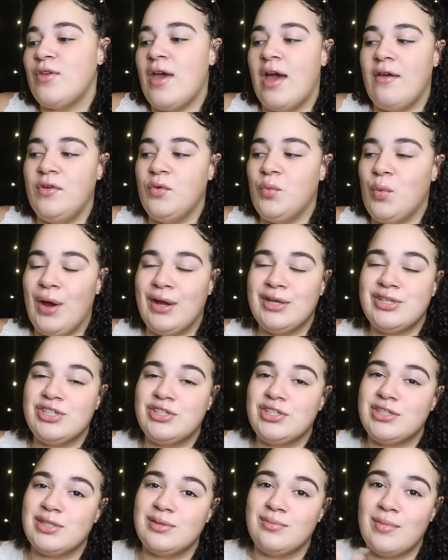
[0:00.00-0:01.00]
you haven't
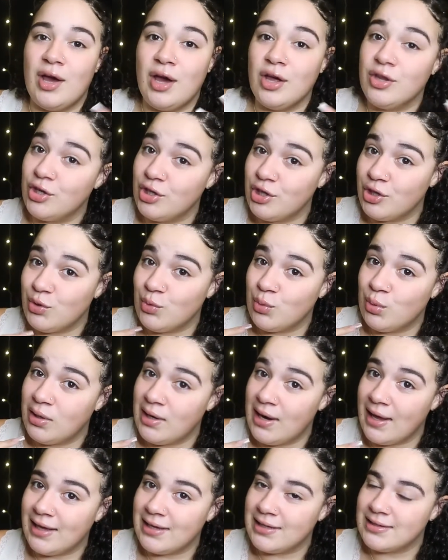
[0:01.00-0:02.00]
watched my other
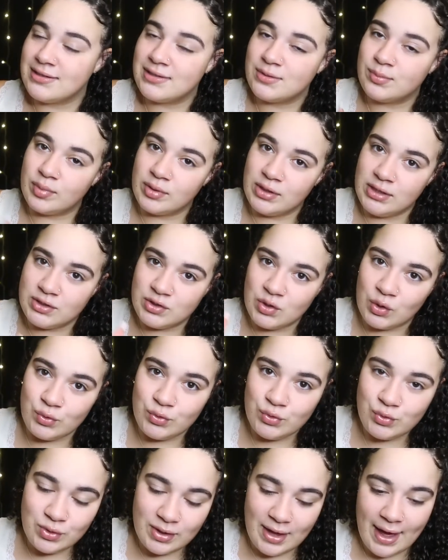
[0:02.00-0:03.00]
Q&As, please go
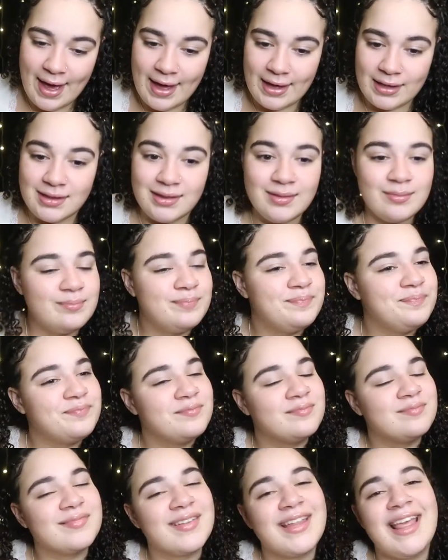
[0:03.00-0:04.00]
do that.
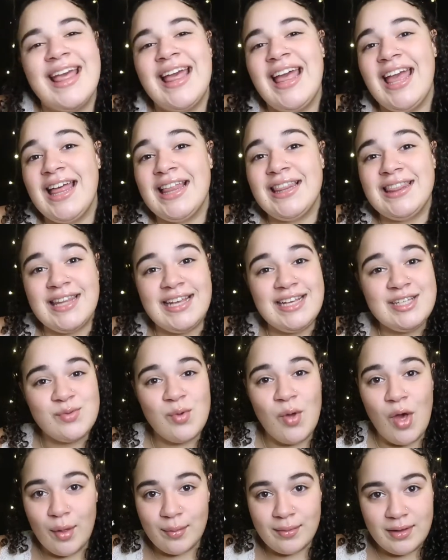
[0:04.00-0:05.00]
Links
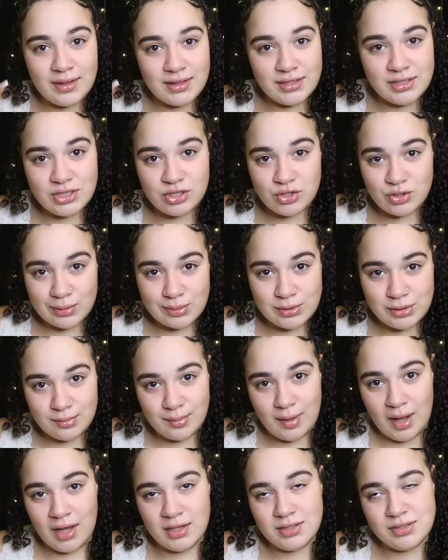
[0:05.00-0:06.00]
will all be in the description
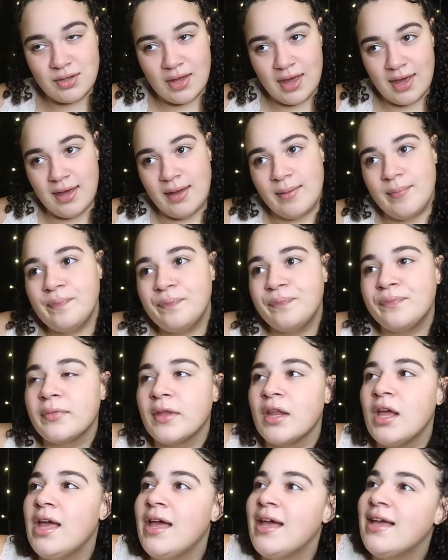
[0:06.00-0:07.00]
box, okay?
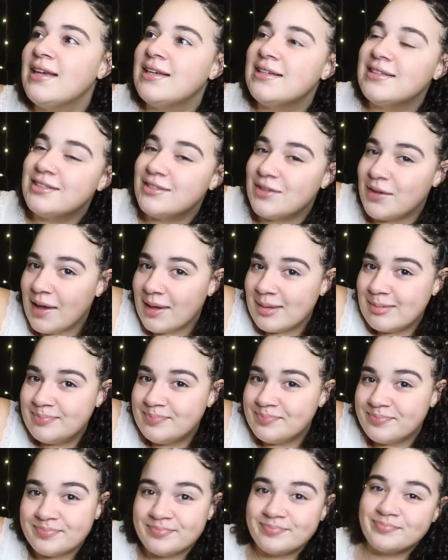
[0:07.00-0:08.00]
So yeah,
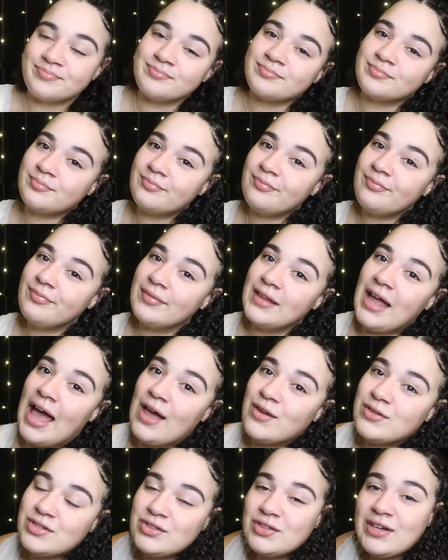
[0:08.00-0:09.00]

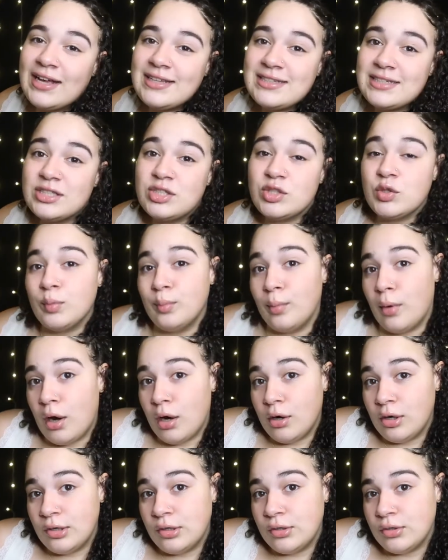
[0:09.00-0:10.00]
I'll see you guys in
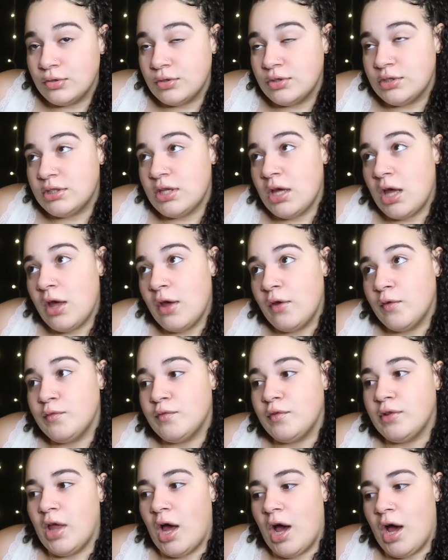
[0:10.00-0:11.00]
tomorrow's
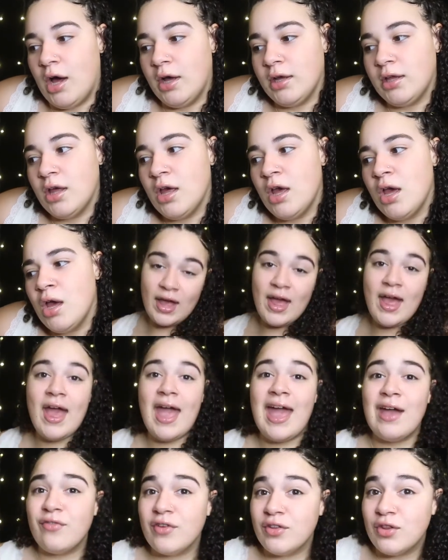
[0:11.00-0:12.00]
vlog.
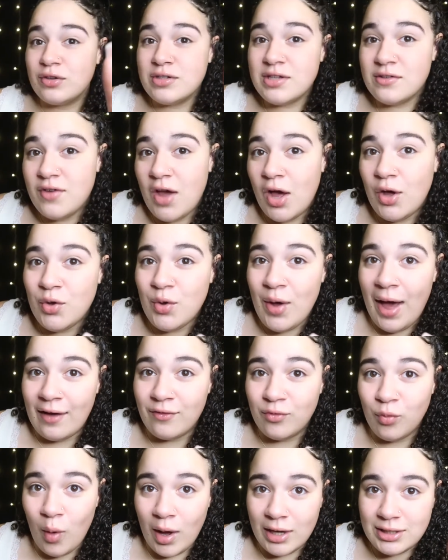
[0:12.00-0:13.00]
And for those of y'all who
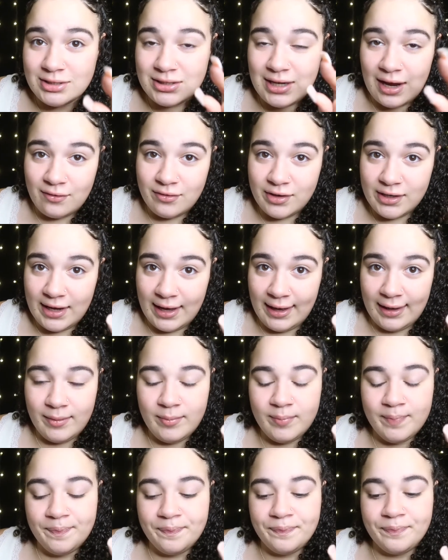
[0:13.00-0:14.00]
have watched every
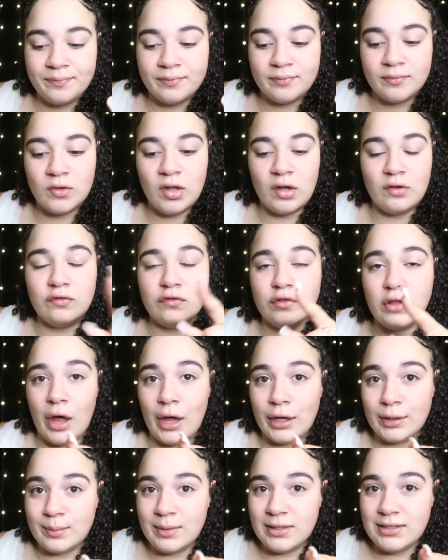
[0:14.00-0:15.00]
day of
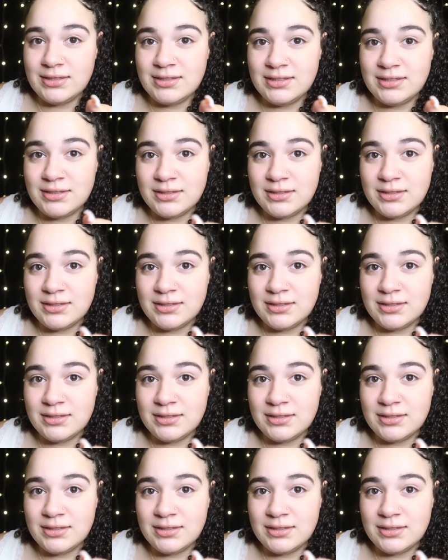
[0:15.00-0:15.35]
Vlogmas,